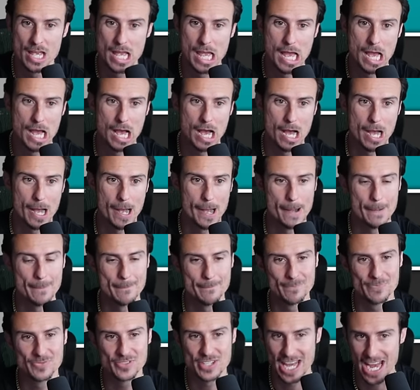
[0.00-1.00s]

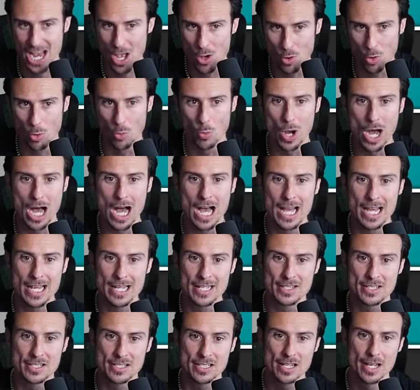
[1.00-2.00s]
um, talent
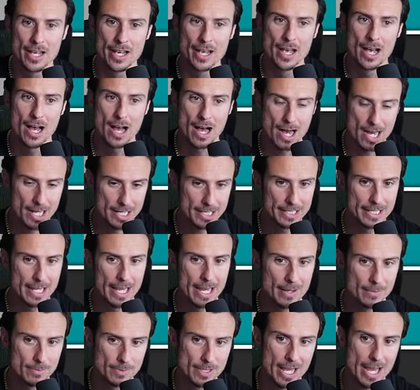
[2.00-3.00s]
wise on
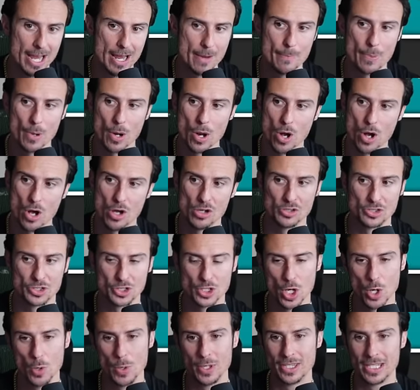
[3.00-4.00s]
game day, but
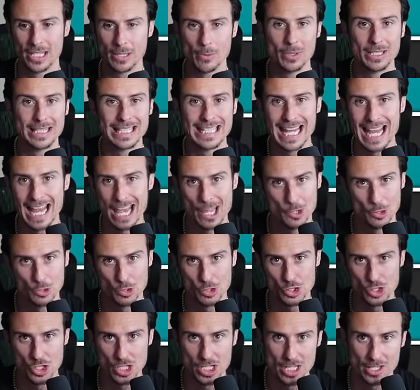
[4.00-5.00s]
also with the with the
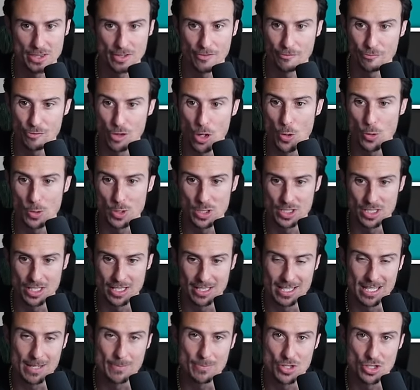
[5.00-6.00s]
energy and the focus the
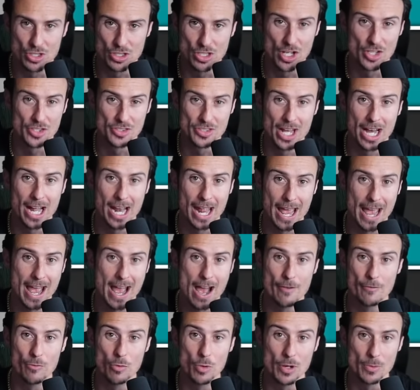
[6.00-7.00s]
team just does not
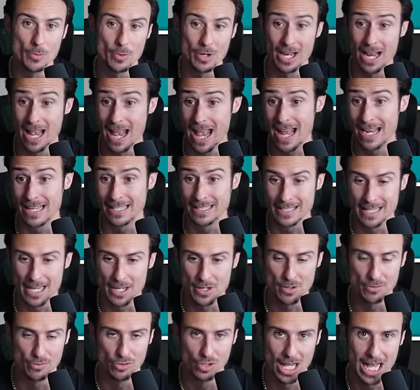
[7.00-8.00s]
have what it would have had at the
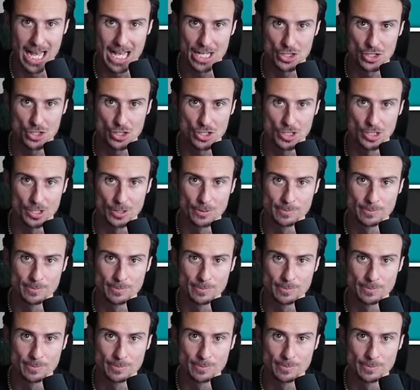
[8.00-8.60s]
end of last year.